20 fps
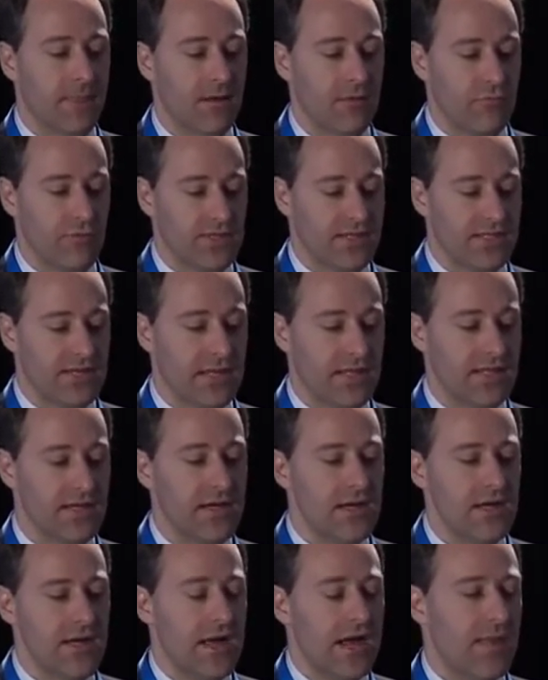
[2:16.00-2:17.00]
result,
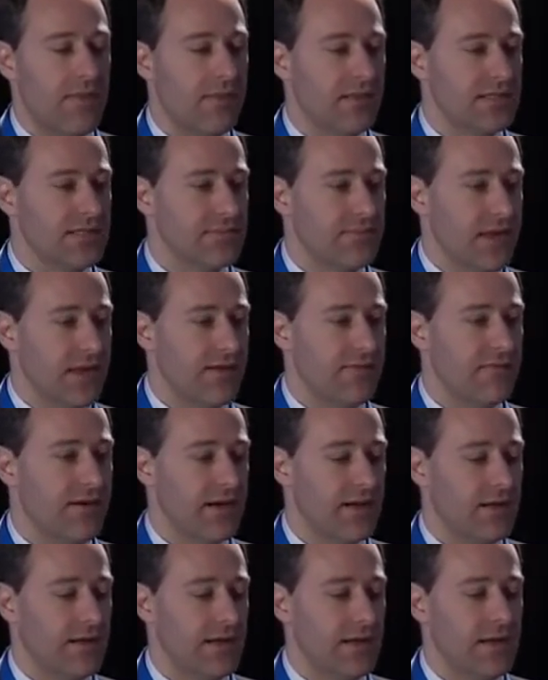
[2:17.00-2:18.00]
and this may
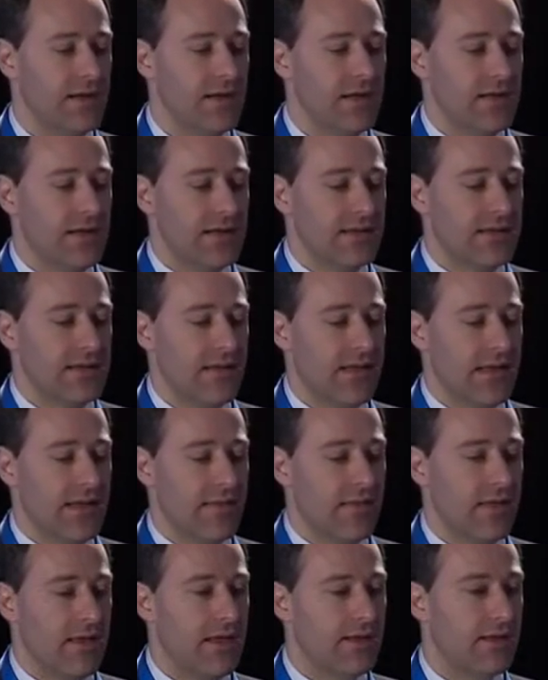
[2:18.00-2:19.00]
finally delay
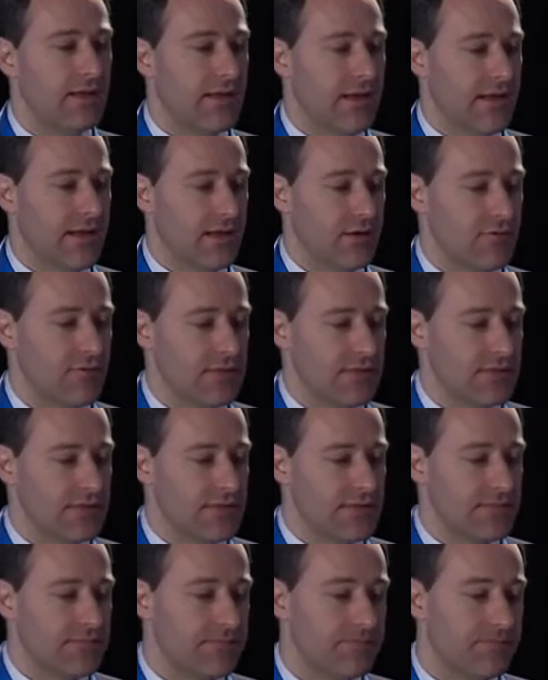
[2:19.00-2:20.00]
the diagnosis.